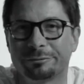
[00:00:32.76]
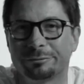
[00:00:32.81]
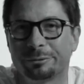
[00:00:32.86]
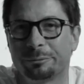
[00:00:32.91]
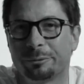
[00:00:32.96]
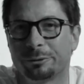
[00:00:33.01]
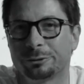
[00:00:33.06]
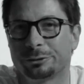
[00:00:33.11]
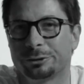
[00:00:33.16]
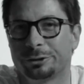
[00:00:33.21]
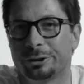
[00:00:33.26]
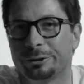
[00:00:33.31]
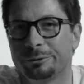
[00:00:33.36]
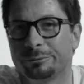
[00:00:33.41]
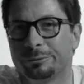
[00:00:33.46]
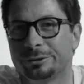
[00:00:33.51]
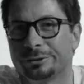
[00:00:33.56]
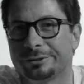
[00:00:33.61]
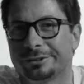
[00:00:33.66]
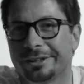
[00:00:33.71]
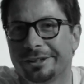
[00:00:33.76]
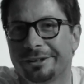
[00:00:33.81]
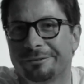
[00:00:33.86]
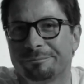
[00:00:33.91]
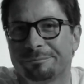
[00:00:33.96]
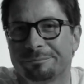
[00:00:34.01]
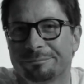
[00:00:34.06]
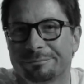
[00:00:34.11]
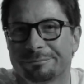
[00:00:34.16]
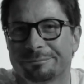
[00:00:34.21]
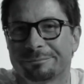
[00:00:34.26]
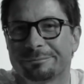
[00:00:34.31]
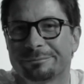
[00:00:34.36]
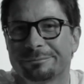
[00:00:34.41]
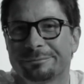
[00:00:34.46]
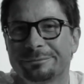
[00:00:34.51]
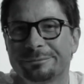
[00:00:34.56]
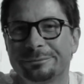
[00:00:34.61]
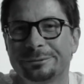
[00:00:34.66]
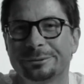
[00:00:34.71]
for one shoot was, um,
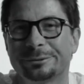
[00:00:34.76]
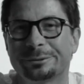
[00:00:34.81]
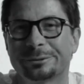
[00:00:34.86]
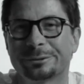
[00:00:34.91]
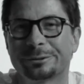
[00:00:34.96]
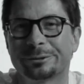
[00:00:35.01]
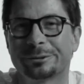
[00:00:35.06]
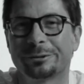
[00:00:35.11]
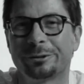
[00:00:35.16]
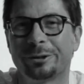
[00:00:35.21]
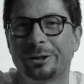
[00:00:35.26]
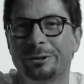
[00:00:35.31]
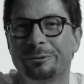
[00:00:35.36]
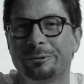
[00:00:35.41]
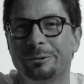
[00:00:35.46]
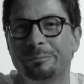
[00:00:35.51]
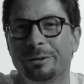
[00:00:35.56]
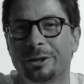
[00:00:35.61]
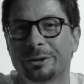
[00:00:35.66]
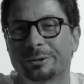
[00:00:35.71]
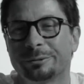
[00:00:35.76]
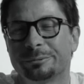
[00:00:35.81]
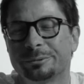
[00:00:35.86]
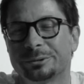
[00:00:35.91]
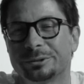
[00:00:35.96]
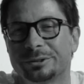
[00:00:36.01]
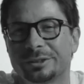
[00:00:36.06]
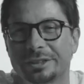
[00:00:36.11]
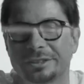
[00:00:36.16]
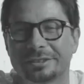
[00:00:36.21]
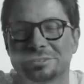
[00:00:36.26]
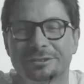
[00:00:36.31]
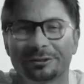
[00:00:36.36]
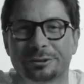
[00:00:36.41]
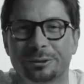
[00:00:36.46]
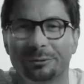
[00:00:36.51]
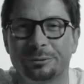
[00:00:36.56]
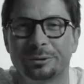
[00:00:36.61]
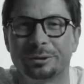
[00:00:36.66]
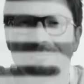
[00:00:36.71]
was quite a remarkable thing.
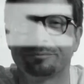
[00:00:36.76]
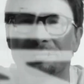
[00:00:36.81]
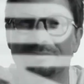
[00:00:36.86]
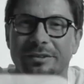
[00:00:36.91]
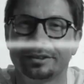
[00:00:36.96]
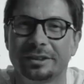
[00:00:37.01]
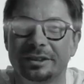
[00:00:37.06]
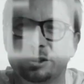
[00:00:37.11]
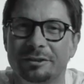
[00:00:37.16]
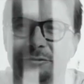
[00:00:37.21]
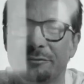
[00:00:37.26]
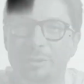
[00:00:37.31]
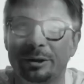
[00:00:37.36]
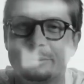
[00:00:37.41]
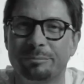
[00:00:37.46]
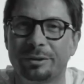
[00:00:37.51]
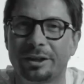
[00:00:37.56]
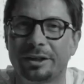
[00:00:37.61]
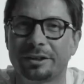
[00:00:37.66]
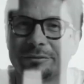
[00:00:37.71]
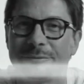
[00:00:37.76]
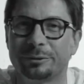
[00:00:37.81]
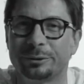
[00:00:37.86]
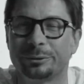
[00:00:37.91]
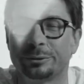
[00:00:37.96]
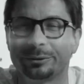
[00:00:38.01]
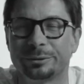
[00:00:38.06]
So we're very proud of you